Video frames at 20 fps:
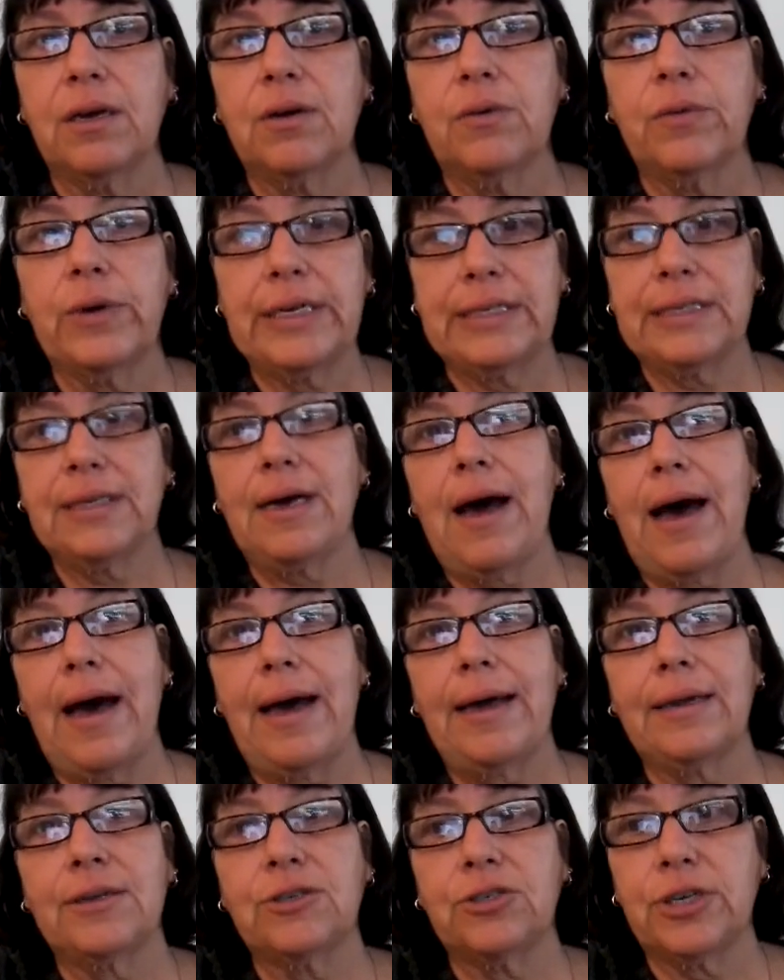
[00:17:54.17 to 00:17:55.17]
when it's
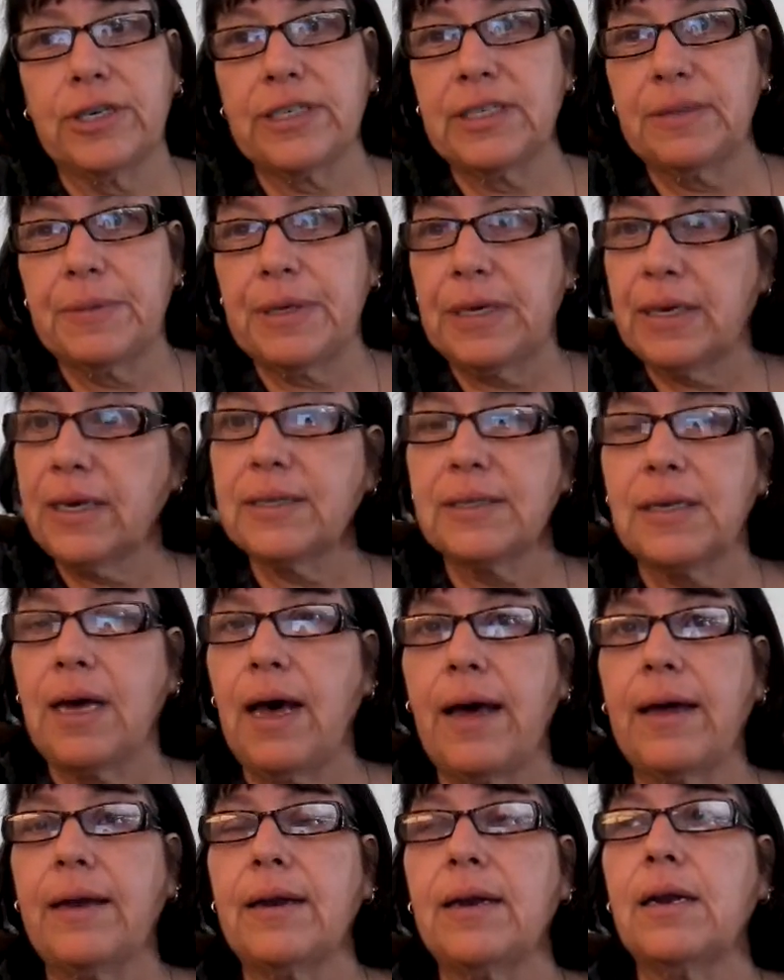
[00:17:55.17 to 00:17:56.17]
hot, and trust me, it gets
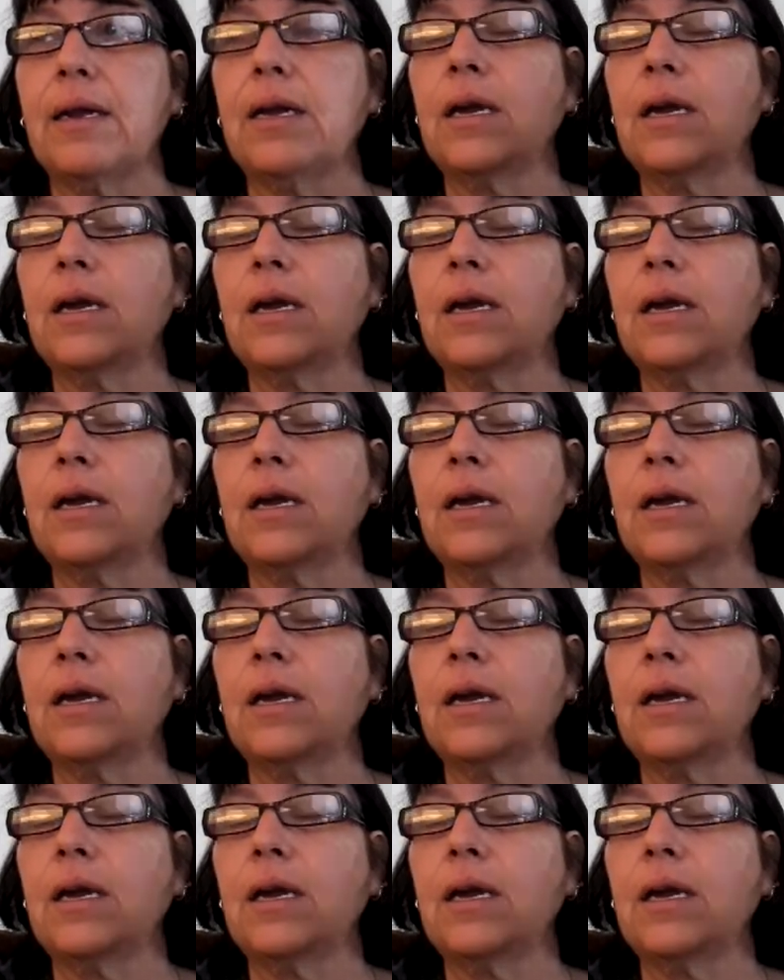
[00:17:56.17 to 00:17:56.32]
hot.